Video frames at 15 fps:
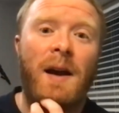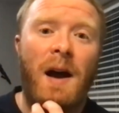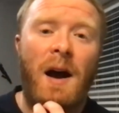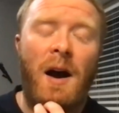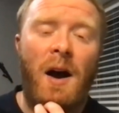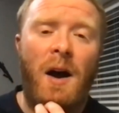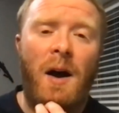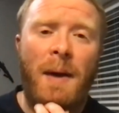
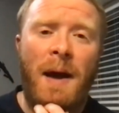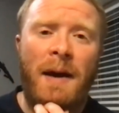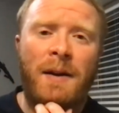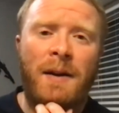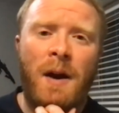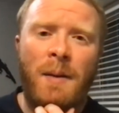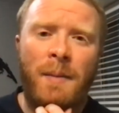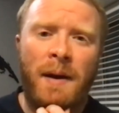um,
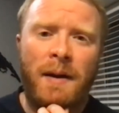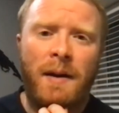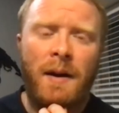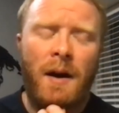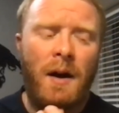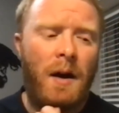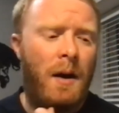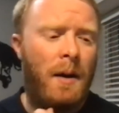economic
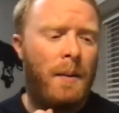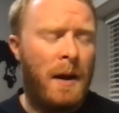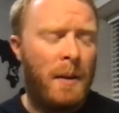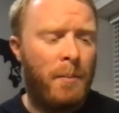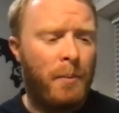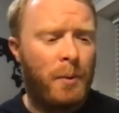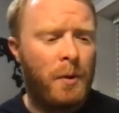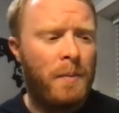uh,
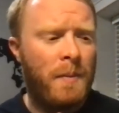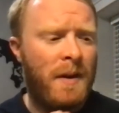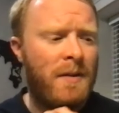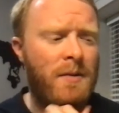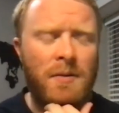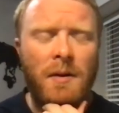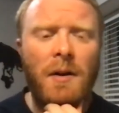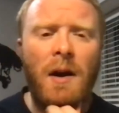
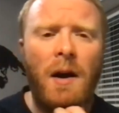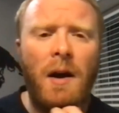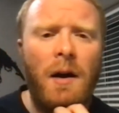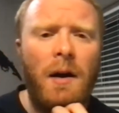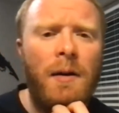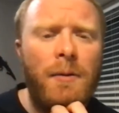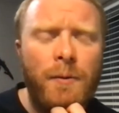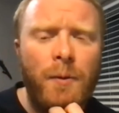improvements
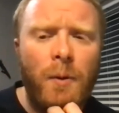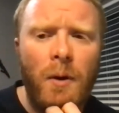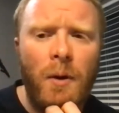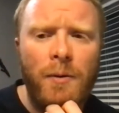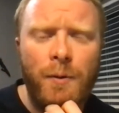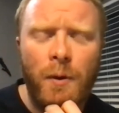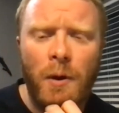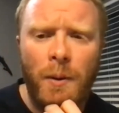uh, for
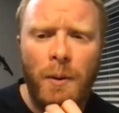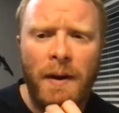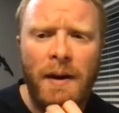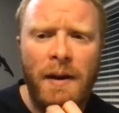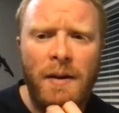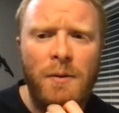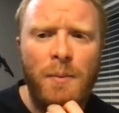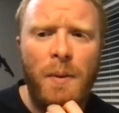
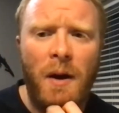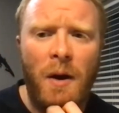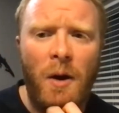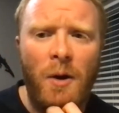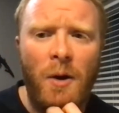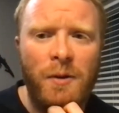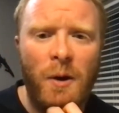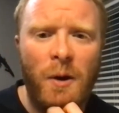Floridians, but
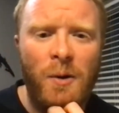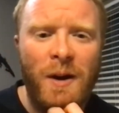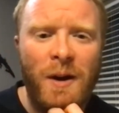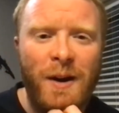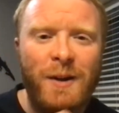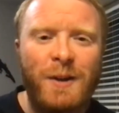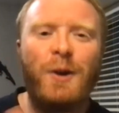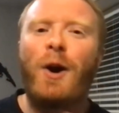also
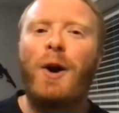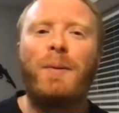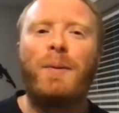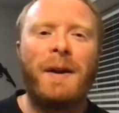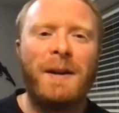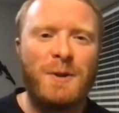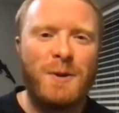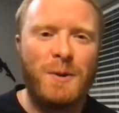you're
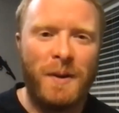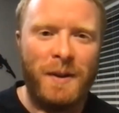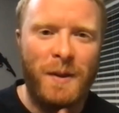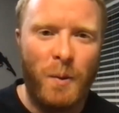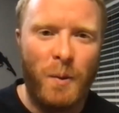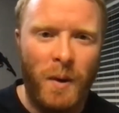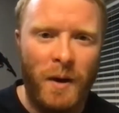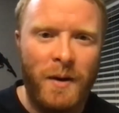already doing the
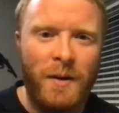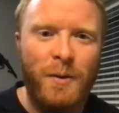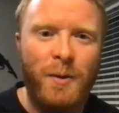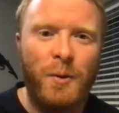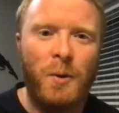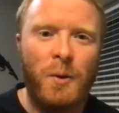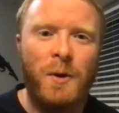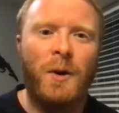work
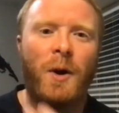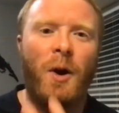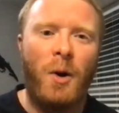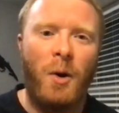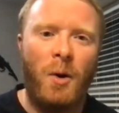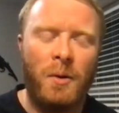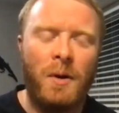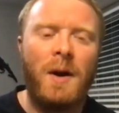through your
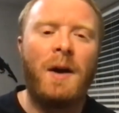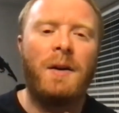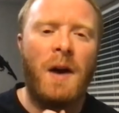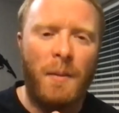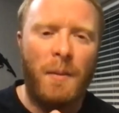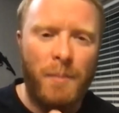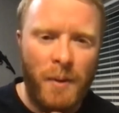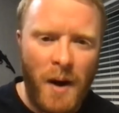own
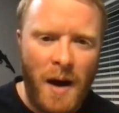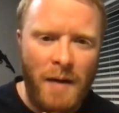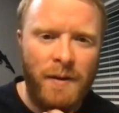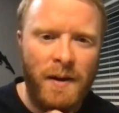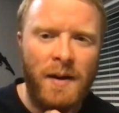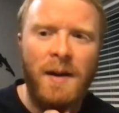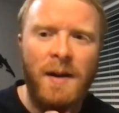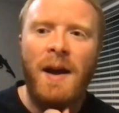
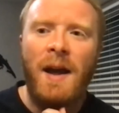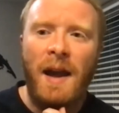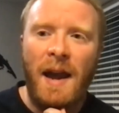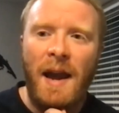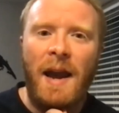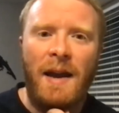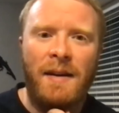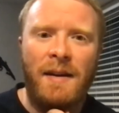nonprofit
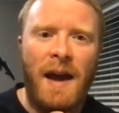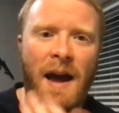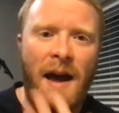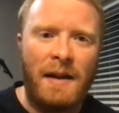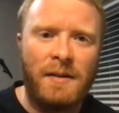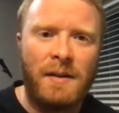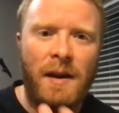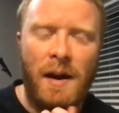and
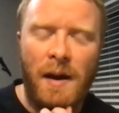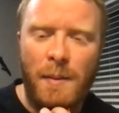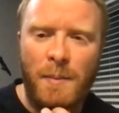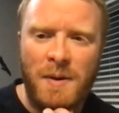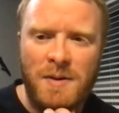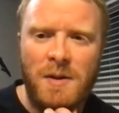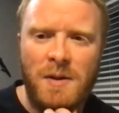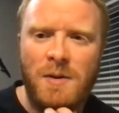as a
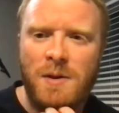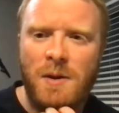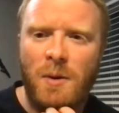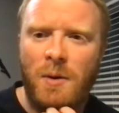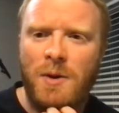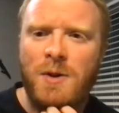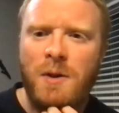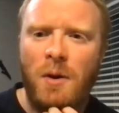business
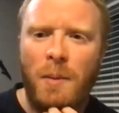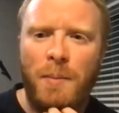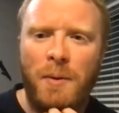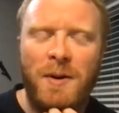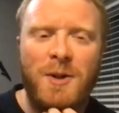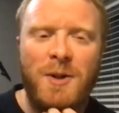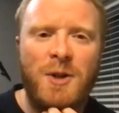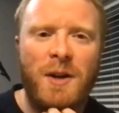owner. So
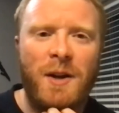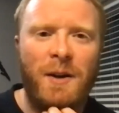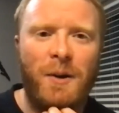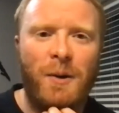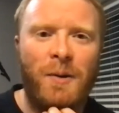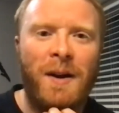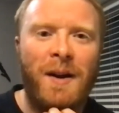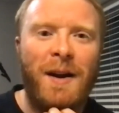appreciate
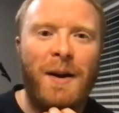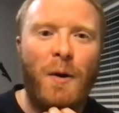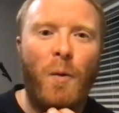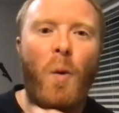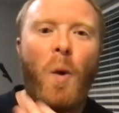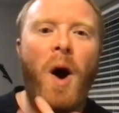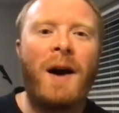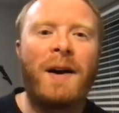you
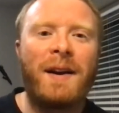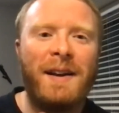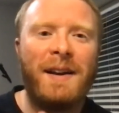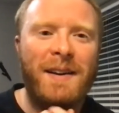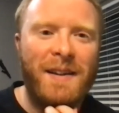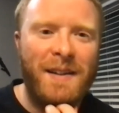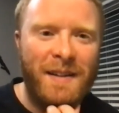walking